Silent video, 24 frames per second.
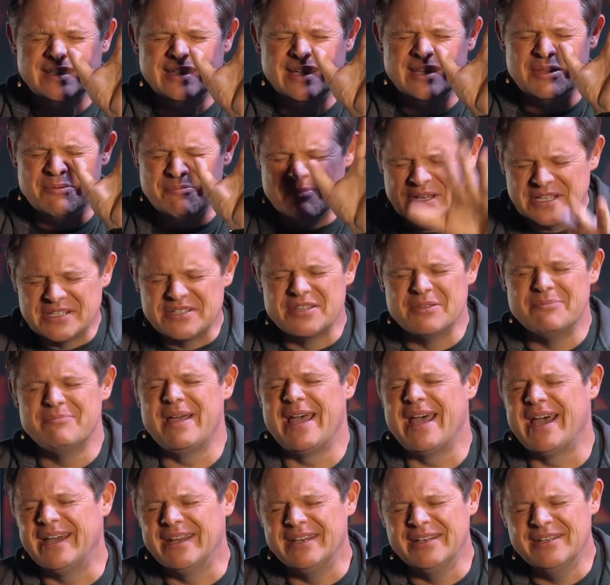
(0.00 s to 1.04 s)
in the midst of the
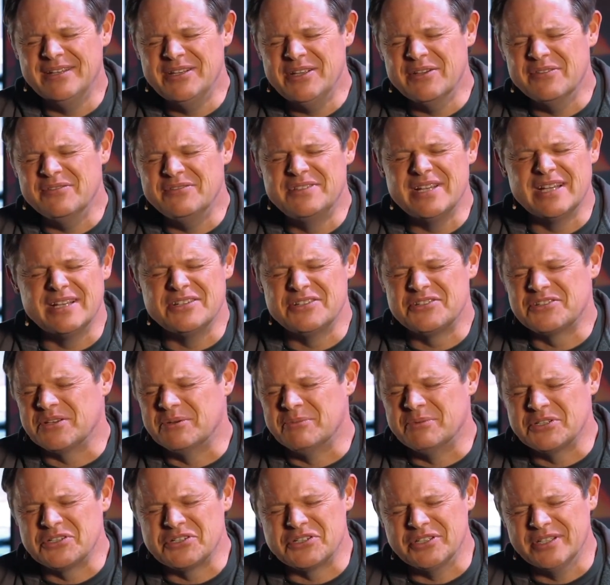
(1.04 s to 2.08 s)
bad, you have done
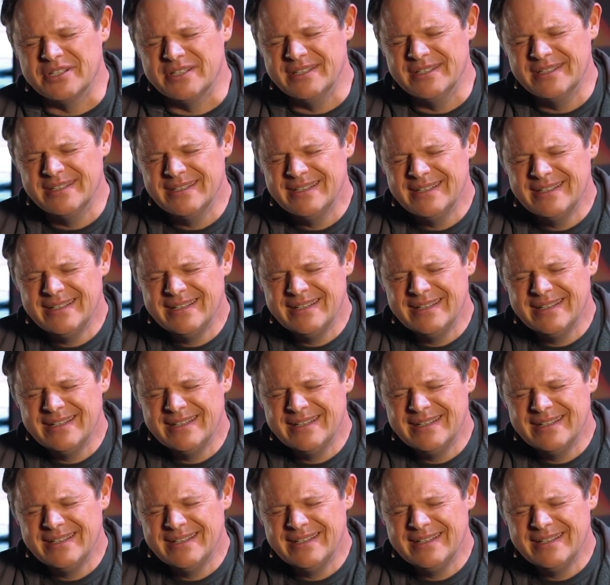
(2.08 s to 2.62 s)
so much good.